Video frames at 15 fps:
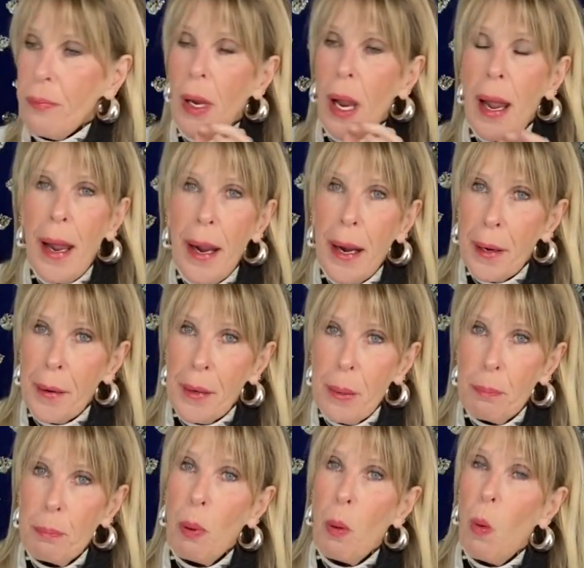Harry,
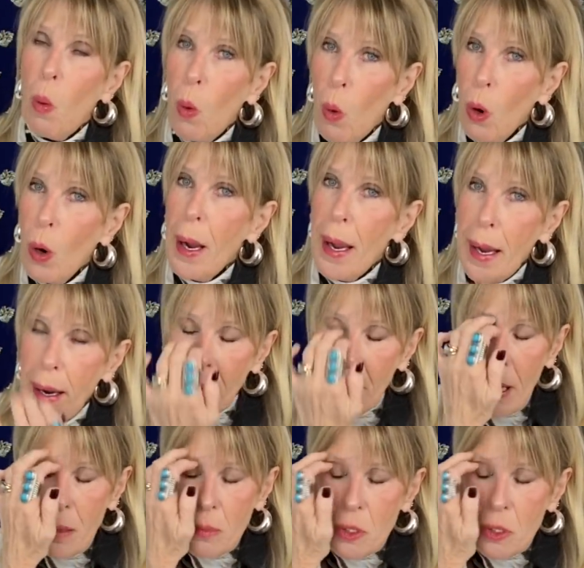poor Harry. I'm